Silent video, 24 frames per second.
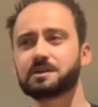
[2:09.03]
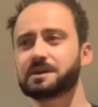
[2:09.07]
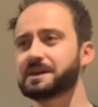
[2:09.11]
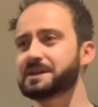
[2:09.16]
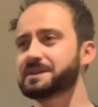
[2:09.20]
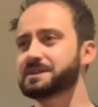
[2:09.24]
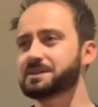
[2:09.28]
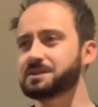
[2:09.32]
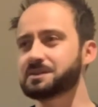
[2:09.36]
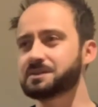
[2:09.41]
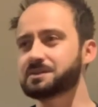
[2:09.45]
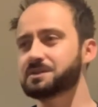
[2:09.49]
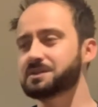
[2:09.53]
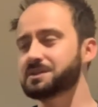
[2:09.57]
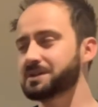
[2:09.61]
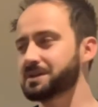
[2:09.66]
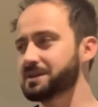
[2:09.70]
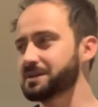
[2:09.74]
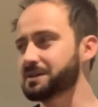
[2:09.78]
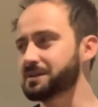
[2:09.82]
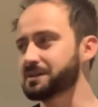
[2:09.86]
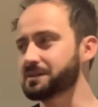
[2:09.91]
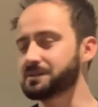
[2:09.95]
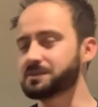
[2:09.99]
and
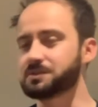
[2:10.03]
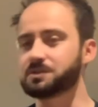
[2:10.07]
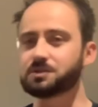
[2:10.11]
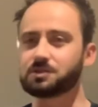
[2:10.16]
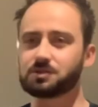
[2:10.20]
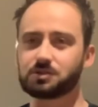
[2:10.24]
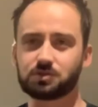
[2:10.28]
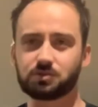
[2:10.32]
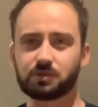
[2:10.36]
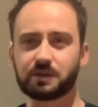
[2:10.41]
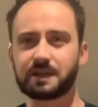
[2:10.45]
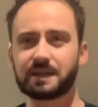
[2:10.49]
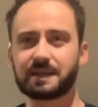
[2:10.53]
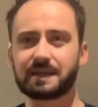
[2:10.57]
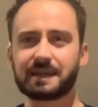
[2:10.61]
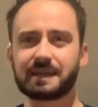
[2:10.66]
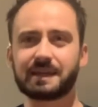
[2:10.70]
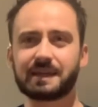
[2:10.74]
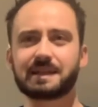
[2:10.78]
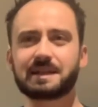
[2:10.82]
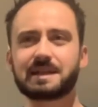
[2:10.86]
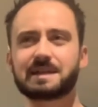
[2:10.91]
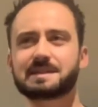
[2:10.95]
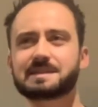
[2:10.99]
you're
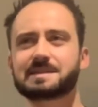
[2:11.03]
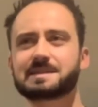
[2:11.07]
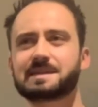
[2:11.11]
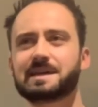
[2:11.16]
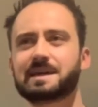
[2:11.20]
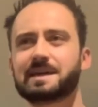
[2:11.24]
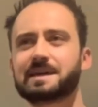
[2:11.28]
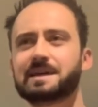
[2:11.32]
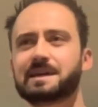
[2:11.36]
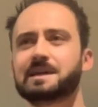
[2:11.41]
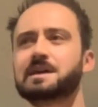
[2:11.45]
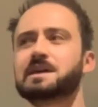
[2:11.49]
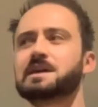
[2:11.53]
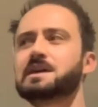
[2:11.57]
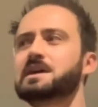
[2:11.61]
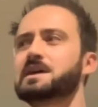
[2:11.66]
drinking, let's say,